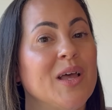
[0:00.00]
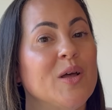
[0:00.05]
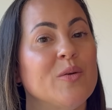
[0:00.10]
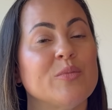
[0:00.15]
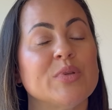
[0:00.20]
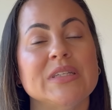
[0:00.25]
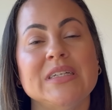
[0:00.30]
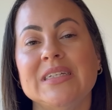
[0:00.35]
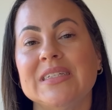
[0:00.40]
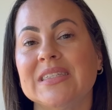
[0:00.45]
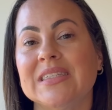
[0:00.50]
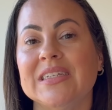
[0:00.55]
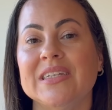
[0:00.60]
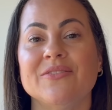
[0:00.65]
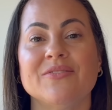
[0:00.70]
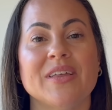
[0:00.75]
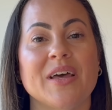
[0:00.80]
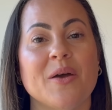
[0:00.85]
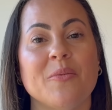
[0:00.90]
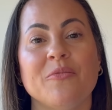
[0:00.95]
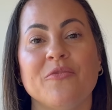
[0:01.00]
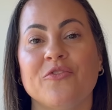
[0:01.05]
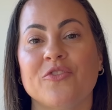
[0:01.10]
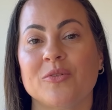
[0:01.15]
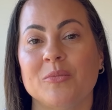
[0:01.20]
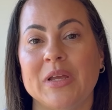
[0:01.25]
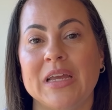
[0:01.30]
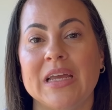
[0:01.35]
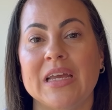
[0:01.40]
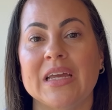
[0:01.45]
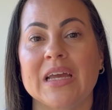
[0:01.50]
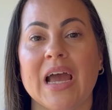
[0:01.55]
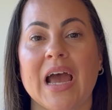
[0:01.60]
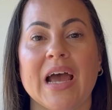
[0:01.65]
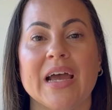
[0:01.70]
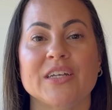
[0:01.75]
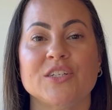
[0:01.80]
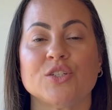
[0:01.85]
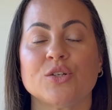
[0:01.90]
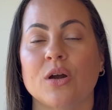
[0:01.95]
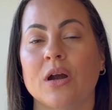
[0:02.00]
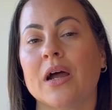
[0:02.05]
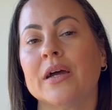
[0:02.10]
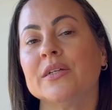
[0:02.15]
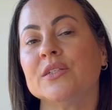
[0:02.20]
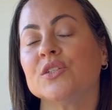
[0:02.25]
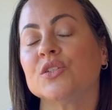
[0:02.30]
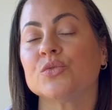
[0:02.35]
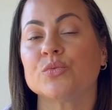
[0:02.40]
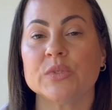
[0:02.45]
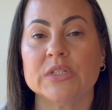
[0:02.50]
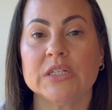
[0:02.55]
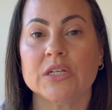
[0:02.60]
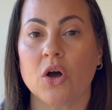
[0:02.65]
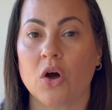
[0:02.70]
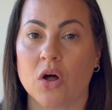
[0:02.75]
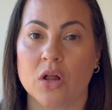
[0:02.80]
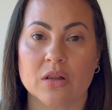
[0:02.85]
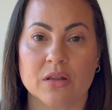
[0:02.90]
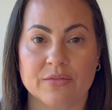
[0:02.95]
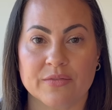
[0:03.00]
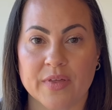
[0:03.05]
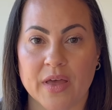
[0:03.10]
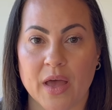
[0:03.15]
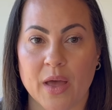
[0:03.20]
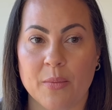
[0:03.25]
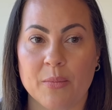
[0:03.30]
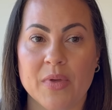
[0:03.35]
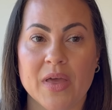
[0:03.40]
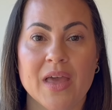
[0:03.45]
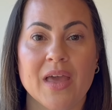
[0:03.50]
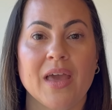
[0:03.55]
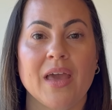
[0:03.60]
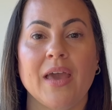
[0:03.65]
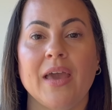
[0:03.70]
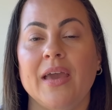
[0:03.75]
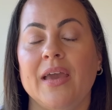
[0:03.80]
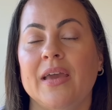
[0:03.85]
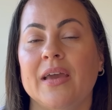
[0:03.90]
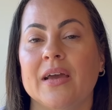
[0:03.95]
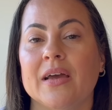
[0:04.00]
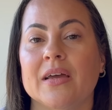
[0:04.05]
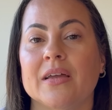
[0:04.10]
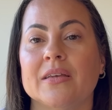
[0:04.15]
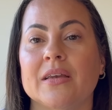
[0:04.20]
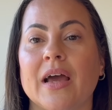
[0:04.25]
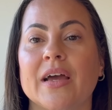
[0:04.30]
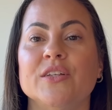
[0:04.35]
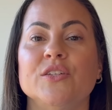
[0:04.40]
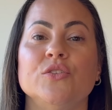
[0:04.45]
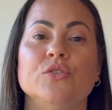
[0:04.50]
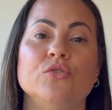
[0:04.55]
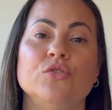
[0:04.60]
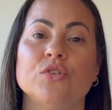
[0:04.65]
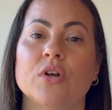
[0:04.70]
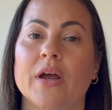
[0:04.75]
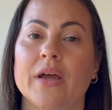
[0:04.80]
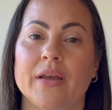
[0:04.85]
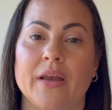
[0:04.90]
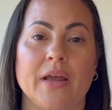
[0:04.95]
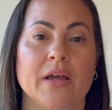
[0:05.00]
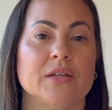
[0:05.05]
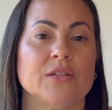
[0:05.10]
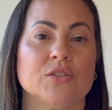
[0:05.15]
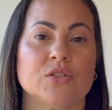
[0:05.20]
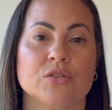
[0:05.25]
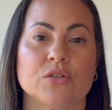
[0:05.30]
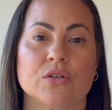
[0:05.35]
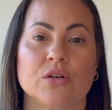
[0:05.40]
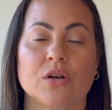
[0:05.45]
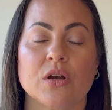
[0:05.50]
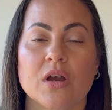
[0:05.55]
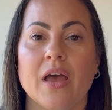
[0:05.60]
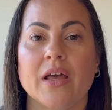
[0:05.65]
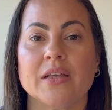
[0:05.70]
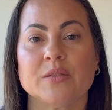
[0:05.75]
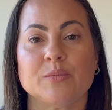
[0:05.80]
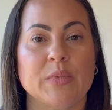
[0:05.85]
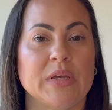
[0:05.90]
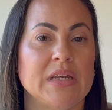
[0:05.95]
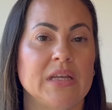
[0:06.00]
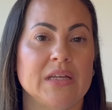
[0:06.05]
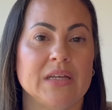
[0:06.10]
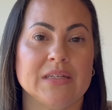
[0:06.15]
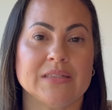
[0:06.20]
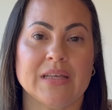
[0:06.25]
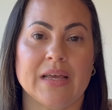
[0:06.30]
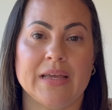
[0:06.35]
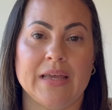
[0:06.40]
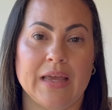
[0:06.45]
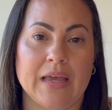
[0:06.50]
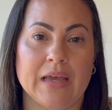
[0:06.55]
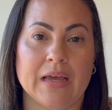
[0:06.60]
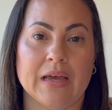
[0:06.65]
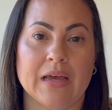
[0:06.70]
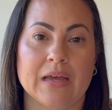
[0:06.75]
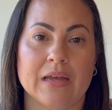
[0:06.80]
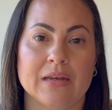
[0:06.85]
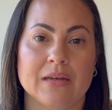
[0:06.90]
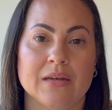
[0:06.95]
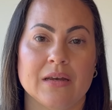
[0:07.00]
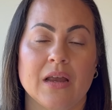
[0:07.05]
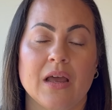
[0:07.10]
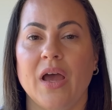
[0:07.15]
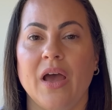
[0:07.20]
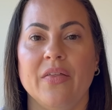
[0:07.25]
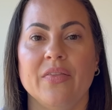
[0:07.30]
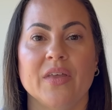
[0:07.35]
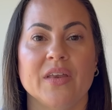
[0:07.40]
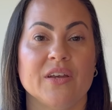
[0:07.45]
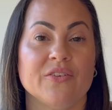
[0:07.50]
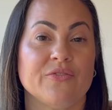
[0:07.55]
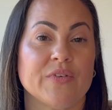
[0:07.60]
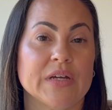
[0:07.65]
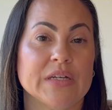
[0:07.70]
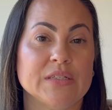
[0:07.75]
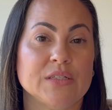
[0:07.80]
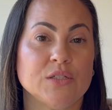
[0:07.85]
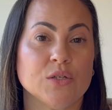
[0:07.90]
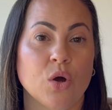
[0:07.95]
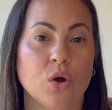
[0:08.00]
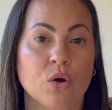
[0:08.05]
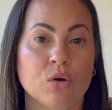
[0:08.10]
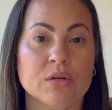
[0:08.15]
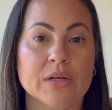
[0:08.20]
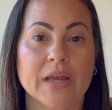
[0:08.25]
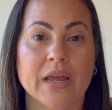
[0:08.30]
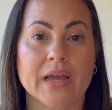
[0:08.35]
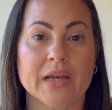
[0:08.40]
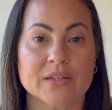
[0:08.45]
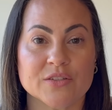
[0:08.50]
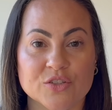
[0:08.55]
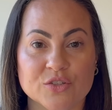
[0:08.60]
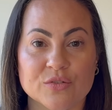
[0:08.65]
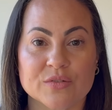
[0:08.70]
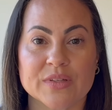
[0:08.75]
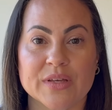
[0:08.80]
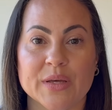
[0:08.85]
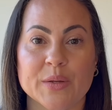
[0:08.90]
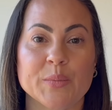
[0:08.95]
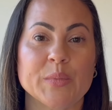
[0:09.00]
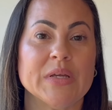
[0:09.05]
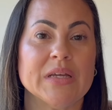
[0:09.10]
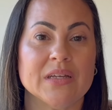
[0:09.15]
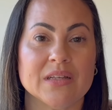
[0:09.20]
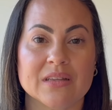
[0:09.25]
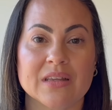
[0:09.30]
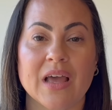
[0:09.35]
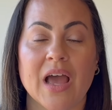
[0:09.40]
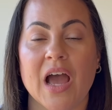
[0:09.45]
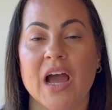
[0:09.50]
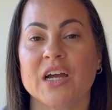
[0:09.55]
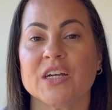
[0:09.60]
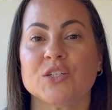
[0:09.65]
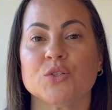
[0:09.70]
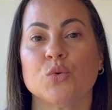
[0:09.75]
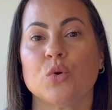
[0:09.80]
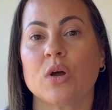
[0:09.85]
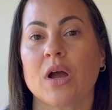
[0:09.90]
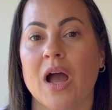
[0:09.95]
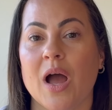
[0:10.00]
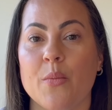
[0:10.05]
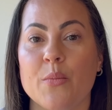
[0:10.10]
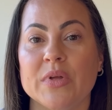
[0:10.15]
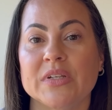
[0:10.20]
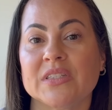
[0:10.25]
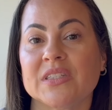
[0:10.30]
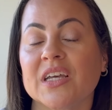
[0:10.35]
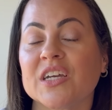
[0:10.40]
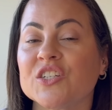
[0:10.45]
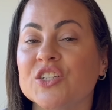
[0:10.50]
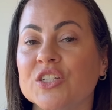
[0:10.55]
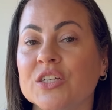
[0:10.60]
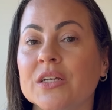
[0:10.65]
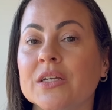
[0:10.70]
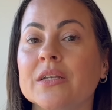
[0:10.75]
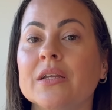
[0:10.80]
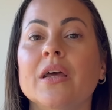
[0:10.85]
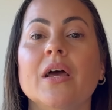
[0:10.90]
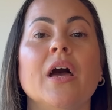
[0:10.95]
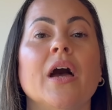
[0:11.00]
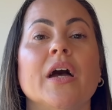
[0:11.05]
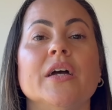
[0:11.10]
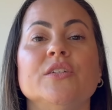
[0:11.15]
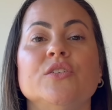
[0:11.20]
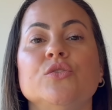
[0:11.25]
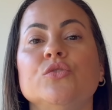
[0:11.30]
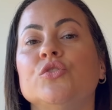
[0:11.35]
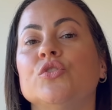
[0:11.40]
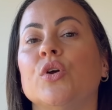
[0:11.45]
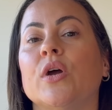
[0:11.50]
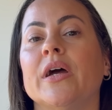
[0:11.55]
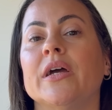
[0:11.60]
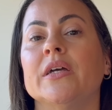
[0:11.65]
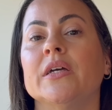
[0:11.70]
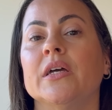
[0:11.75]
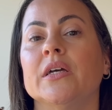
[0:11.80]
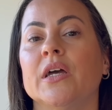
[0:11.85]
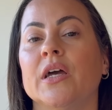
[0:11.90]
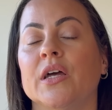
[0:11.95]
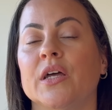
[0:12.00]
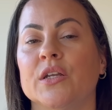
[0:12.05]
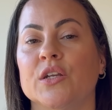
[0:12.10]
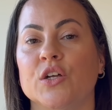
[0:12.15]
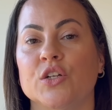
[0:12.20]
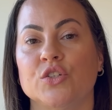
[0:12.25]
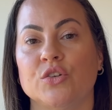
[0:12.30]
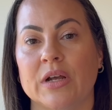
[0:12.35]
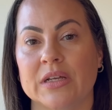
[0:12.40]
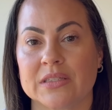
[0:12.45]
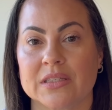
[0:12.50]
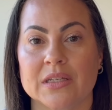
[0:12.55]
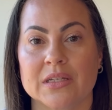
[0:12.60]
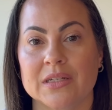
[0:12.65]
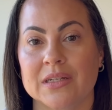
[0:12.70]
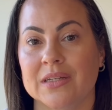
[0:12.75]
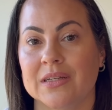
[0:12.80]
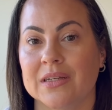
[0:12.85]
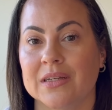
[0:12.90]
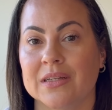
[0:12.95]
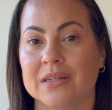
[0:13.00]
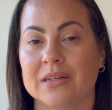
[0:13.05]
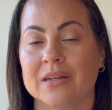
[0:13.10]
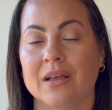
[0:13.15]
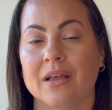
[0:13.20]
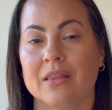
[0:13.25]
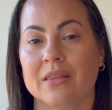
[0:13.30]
please leave them for me. I try to read all of them, and I do try and answer as many as I can. And then if I don't answer them in the actual comment section, I do try and address it in